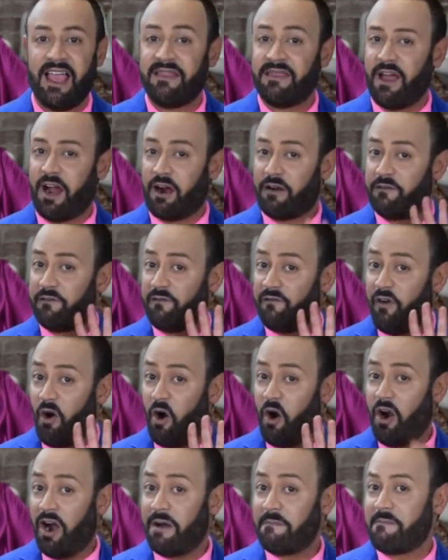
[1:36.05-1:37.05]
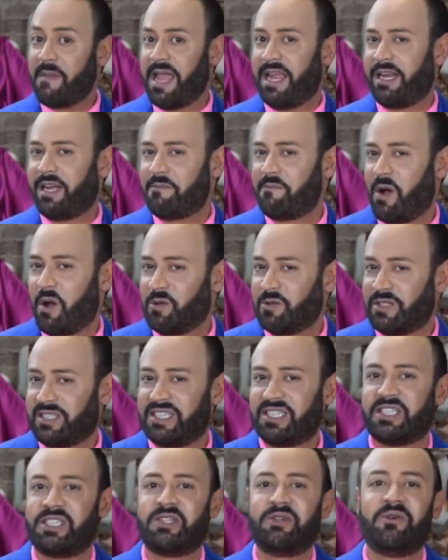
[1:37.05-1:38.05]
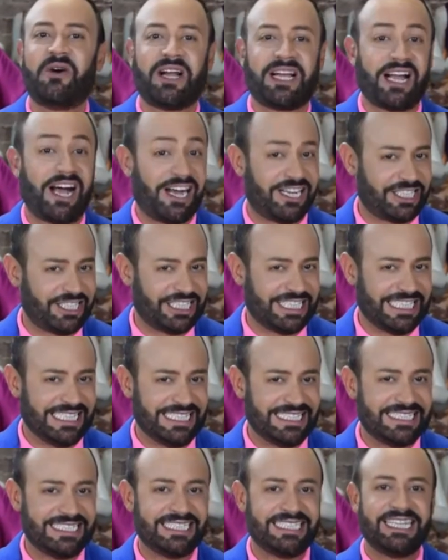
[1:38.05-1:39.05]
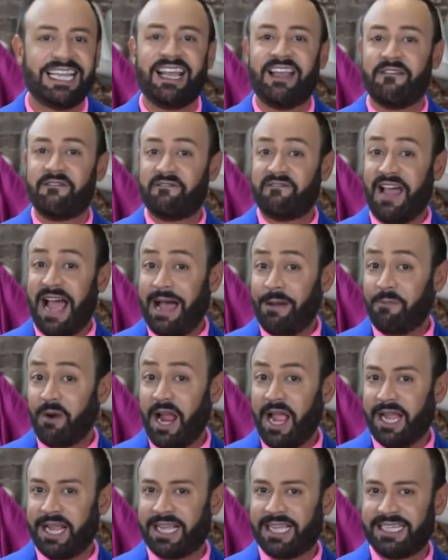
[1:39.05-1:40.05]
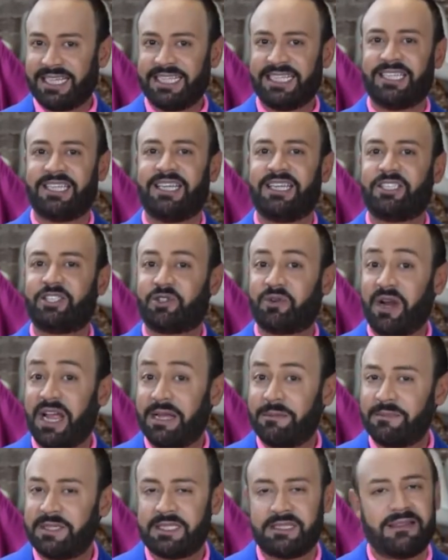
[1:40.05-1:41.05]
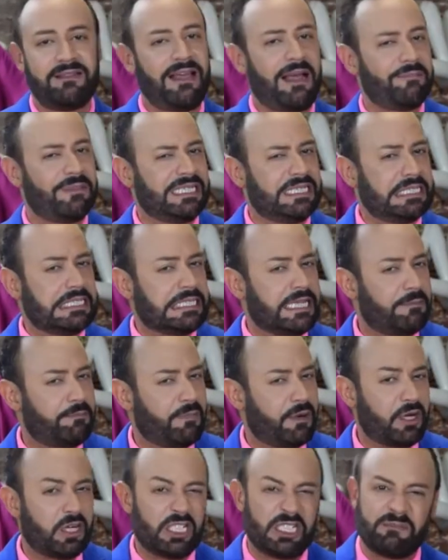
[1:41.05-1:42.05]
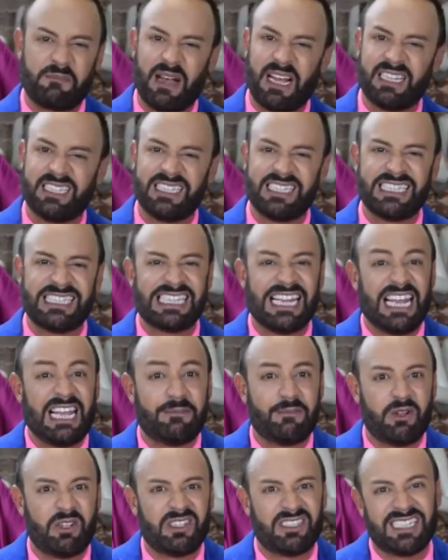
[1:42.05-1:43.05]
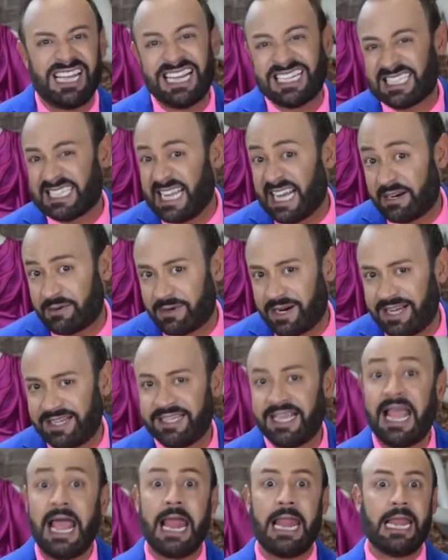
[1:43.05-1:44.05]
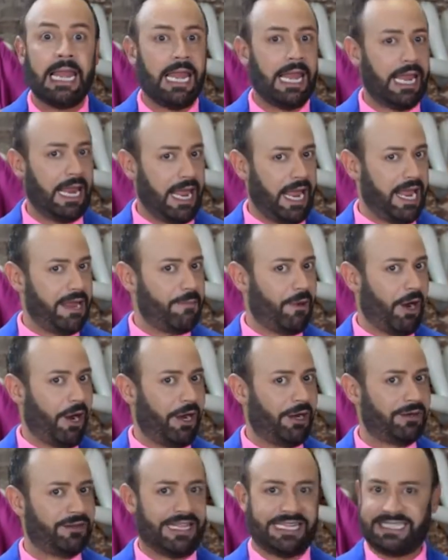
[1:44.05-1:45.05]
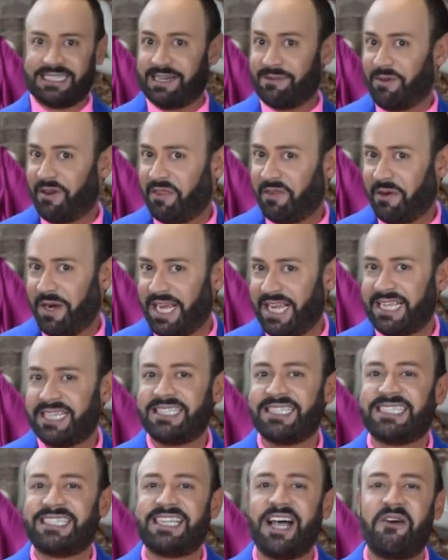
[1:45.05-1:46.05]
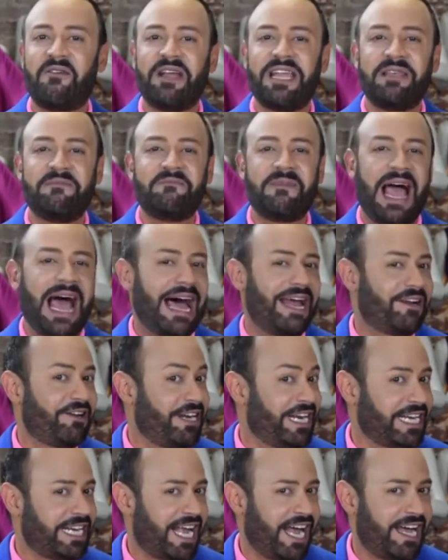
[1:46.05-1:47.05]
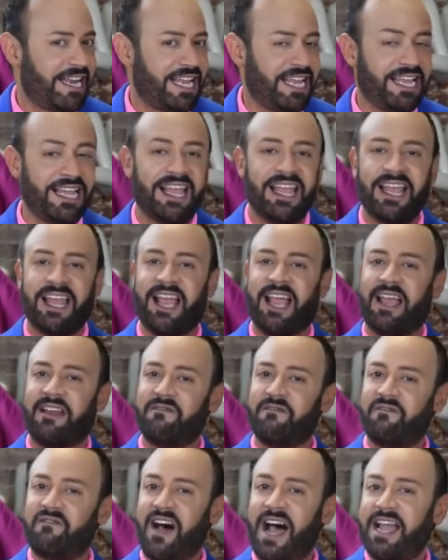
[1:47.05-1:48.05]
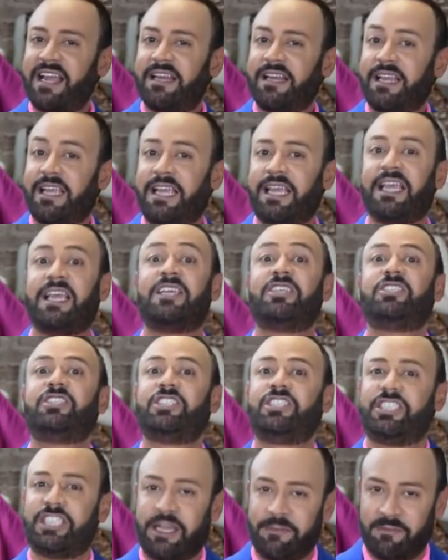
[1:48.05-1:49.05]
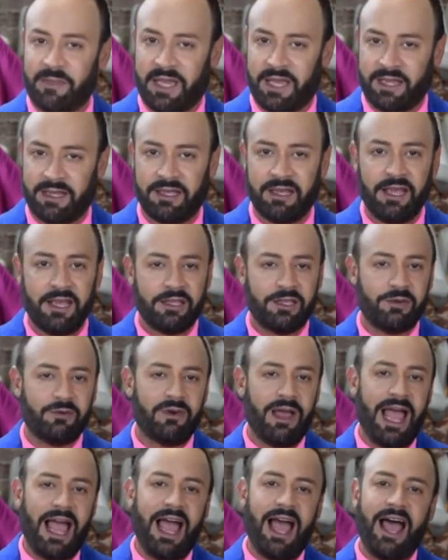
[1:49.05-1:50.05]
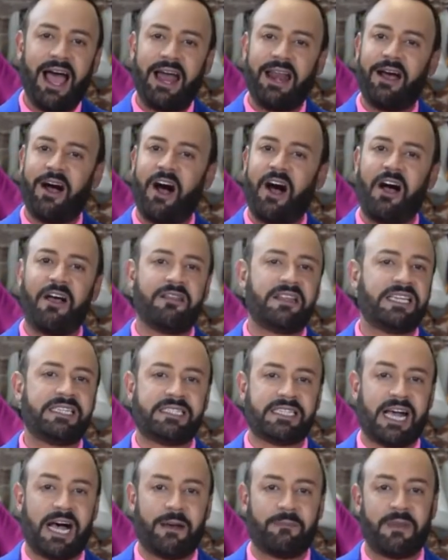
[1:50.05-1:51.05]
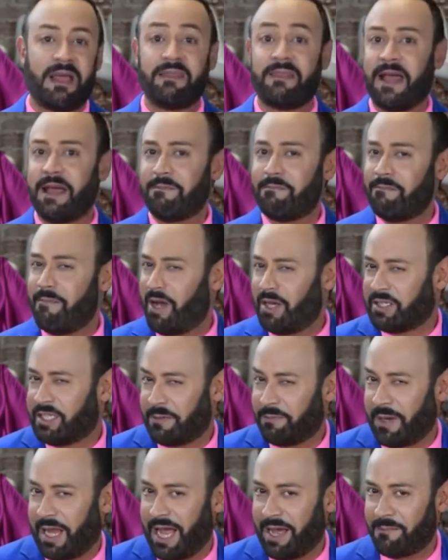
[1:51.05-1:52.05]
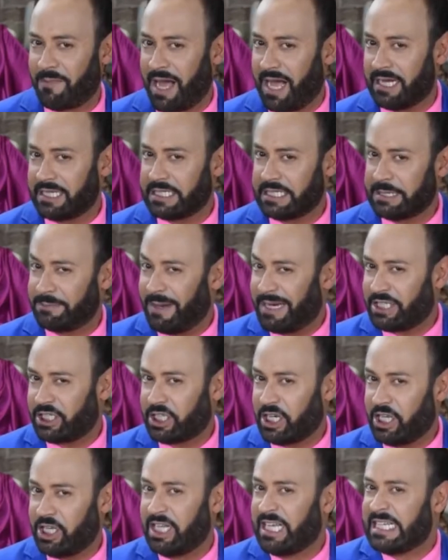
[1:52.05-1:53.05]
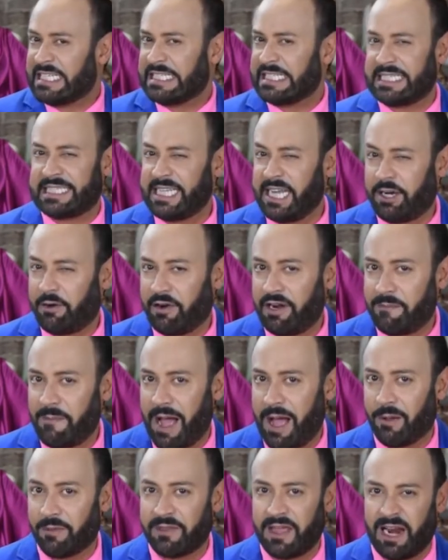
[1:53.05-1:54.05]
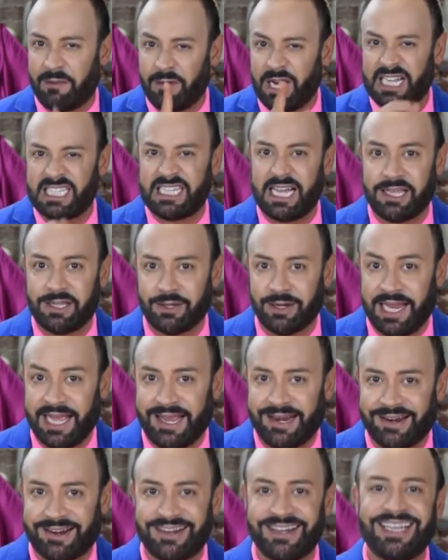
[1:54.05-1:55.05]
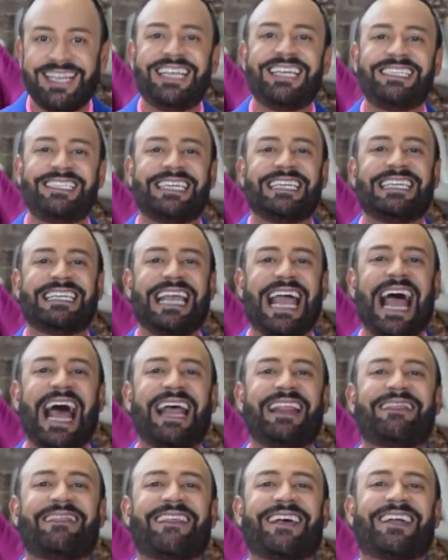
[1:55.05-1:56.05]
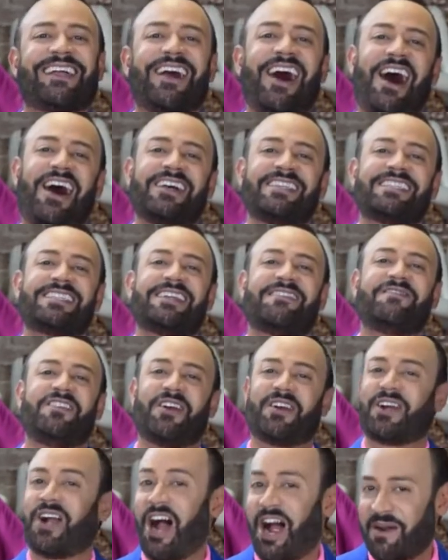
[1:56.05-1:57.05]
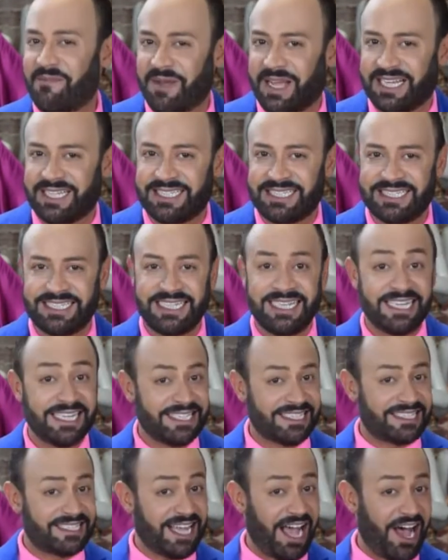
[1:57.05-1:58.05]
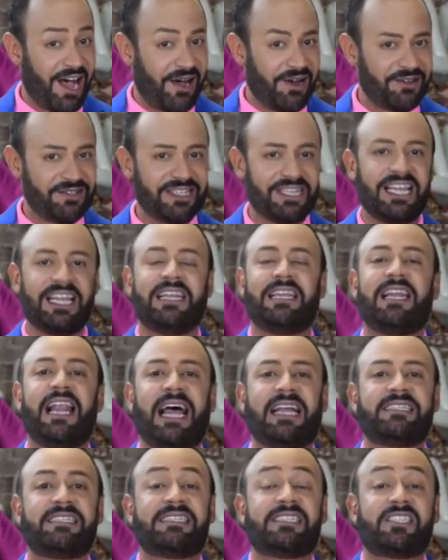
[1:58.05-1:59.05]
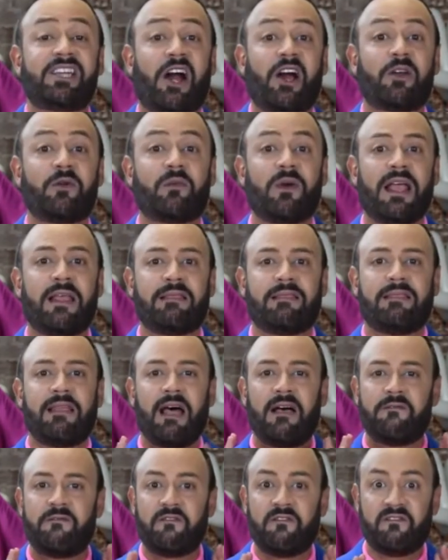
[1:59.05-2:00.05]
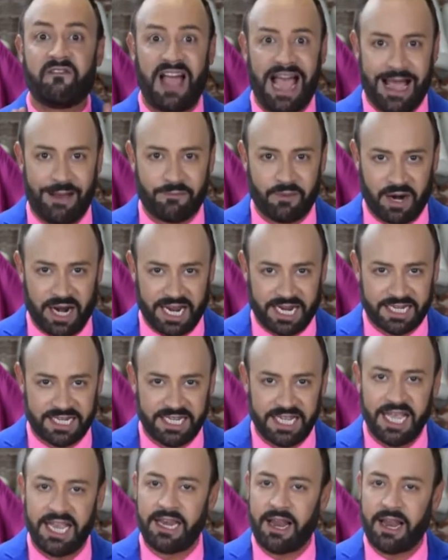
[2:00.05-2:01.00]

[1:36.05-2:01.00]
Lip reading: There are four main components to a cost sheet. Fabric, trims, that means zippers, buttons, labels, etc. Labor, that's number 3, sewing, pattern, and cutting. And finally, shipping. You add all these up and then multiply by a special secret amount that I'm going to tell you later to get the cost of your garment. So let's start with the fabric.